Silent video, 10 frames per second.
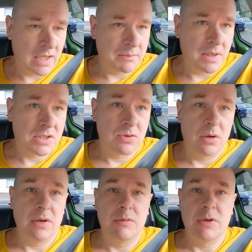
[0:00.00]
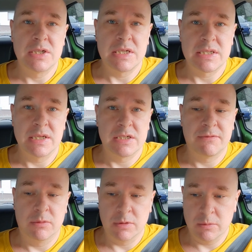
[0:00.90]
that much rolling resistance
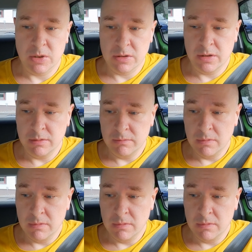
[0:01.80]
from the water.